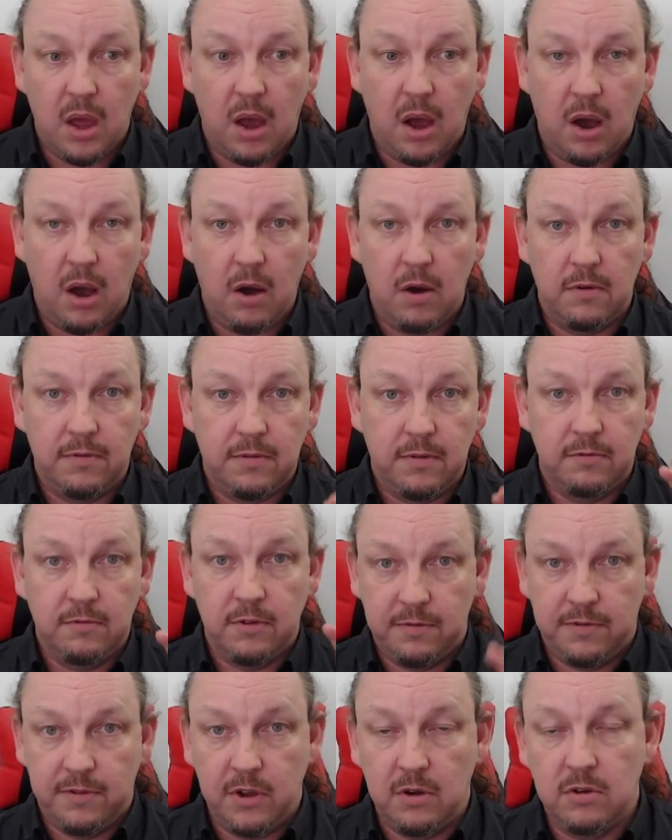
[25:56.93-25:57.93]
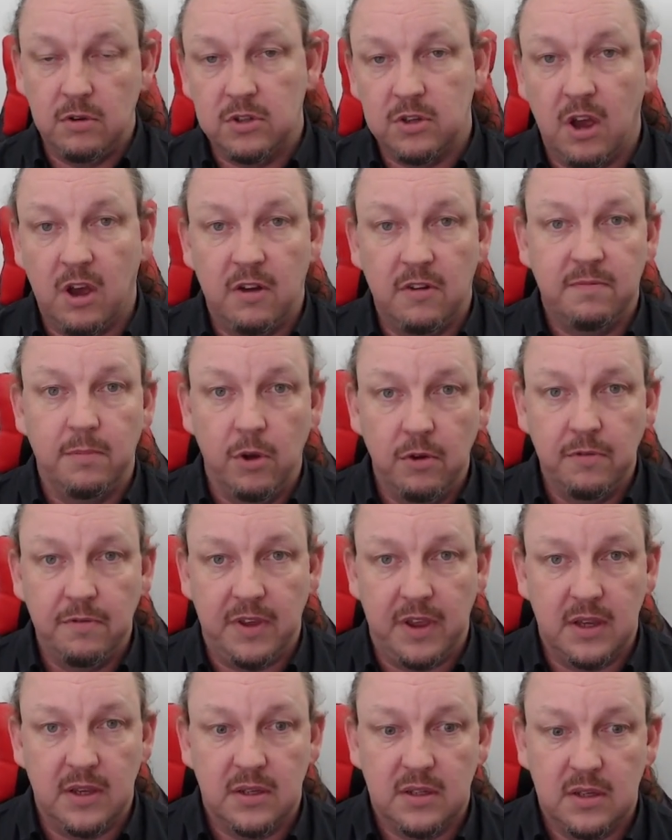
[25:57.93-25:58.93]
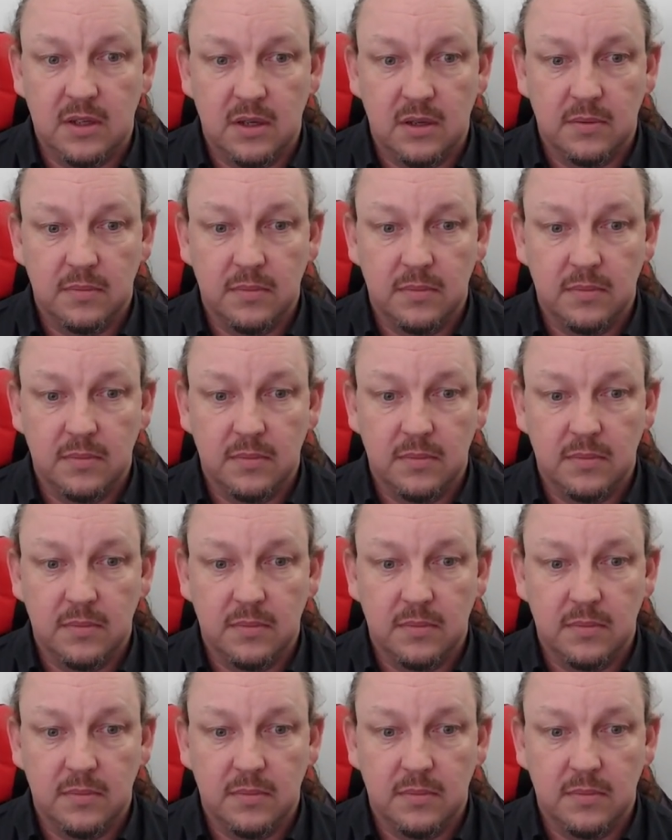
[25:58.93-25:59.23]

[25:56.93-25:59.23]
of reviews of movies.